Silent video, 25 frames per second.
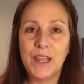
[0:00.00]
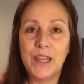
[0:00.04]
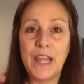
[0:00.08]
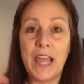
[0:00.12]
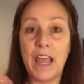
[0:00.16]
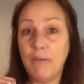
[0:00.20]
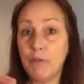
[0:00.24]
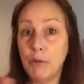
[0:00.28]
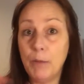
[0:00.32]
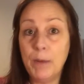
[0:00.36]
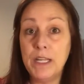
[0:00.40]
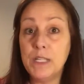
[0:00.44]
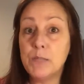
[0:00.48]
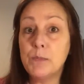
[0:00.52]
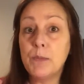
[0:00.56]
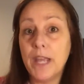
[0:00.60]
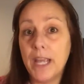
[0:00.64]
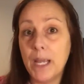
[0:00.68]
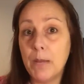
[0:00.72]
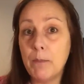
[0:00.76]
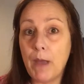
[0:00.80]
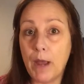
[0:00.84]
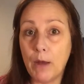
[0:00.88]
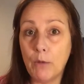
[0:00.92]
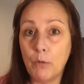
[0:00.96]
everybody's
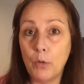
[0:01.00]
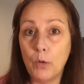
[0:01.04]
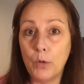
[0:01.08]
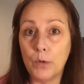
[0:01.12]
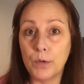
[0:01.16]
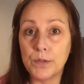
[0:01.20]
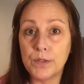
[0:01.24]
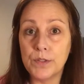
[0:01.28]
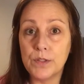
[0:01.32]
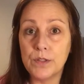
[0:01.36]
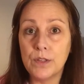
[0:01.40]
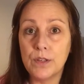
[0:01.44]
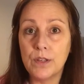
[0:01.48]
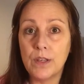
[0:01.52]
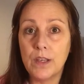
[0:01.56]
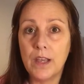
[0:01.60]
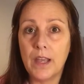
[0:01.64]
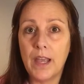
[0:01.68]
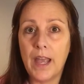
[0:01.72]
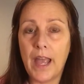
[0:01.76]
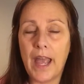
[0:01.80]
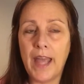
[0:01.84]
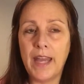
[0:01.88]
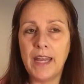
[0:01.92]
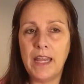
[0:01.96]
playing by rules.
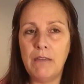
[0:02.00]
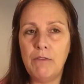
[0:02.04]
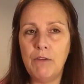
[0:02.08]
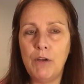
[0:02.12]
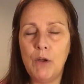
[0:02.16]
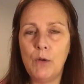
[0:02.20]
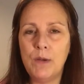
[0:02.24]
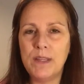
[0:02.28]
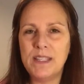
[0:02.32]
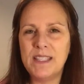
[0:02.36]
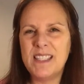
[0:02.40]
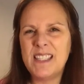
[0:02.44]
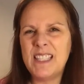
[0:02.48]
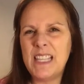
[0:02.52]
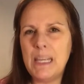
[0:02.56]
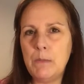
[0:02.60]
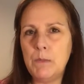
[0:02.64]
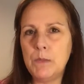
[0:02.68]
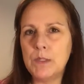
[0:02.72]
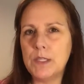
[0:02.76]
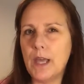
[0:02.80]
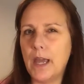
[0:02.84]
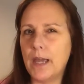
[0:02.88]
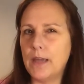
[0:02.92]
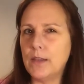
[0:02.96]
And even though it
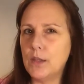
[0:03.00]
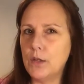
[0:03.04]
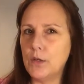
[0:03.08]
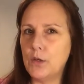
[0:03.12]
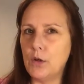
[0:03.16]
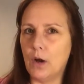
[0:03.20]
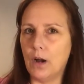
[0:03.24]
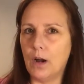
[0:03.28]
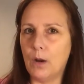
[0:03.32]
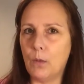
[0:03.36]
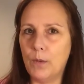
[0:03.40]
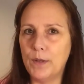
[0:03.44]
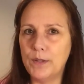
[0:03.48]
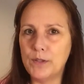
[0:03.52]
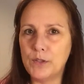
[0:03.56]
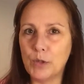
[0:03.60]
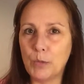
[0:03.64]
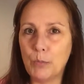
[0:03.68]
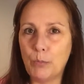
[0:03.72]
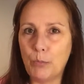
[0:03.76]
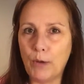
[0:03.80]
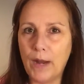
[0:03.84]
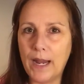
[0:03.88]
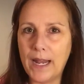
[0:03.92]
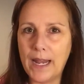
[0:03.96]
seems like the dark ones are
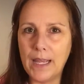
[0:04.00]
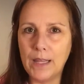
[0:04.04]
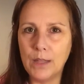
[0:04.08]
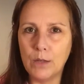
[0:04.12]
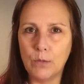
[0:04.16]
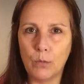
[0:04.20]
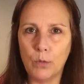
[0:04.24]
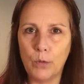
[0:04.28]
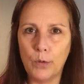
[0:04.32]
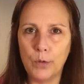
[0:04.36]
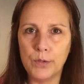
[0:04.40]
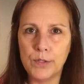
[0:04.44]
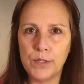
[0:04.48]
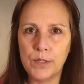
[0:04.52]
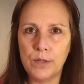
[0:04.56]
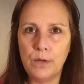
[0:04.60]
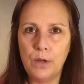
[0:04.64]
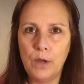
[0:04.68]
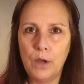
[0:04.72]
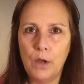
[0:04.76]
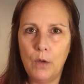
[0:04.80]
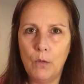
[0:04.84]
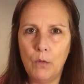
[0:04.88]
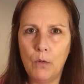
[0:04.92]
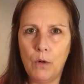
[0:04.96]
breaking the rules and,
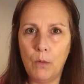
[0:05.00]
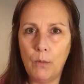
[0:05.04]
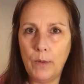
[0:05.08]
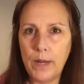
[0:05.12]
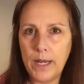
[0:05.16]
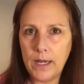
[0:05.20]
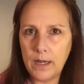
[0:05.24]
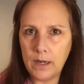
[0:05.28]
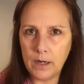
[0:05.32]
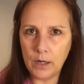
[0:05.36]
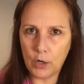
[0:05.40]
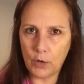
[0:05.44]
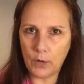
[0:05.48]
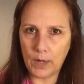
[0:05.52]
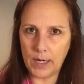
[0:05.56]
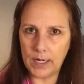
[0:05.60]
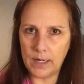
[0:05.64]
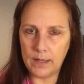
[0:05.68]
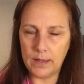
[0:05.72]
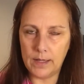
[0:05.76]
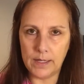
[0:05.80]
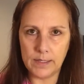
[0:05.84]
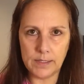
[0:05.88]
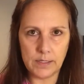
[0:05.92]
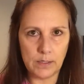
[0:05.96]
well, we didn't agree to
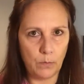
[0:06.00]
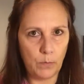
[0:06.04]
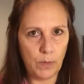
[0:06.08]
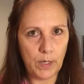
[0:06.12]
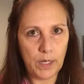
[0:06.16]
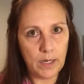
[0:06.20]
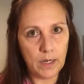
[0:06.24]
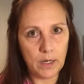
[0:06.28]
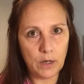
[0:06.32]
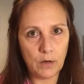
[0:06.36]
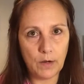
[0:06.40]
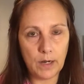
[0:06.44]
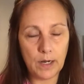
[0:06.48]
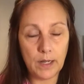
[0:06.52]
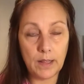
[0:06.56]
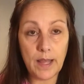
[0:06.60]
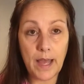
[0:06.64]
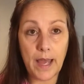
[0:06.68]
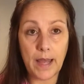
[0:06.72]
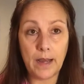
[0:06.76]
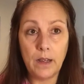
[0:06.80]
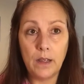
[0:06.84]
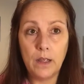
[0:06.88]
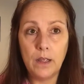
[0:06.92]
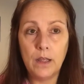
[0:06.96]
this and we didn't agree to
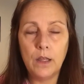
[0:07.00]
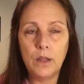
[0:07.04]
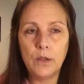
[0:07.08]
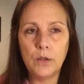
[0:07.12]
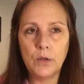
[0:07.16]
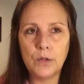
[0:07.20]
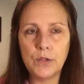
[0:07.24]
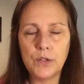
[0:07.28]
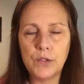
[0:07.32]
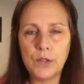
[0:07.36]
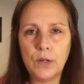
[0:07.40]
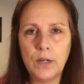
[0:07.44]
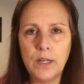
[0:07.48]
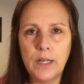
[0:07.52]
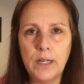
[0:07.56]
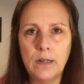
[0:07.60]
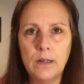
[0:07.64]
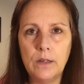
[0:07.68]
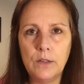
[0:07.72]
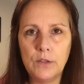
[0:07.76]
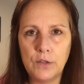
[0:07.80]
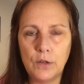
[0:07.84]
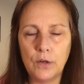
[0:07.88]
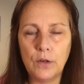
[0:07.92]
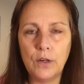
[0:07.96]
that, there's
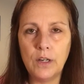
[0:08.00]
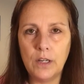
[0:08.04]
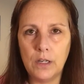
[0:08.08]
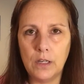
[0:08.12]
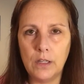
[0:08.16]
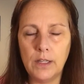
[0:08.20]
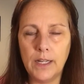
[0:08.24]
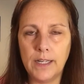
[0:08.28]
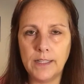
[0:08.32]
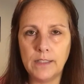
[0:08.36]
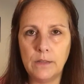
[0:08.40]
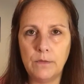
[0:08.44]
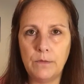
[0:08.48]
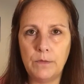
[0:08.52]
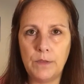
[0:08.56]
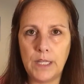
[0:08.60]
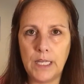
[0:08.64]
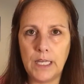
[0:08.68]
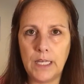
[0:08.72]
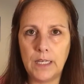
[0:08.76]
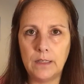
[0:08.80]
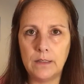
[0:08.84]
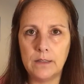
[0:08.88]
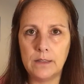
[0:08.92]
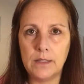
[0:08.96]
certain collective
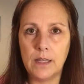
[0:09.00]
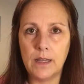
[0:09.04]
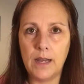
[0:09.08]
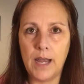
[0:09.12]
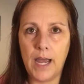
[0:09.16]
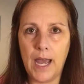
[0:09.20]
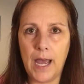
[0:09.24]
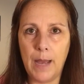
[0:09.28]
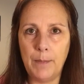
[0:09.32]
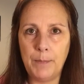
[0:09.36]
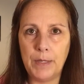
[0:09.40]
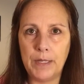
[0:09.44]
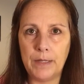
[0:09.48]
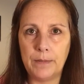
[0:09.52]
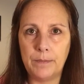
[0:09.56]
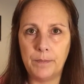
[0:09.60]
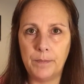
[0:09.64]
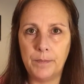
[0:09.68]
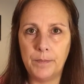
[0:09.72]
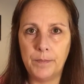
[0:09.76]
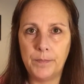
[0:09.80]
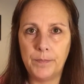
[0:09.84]
things that happen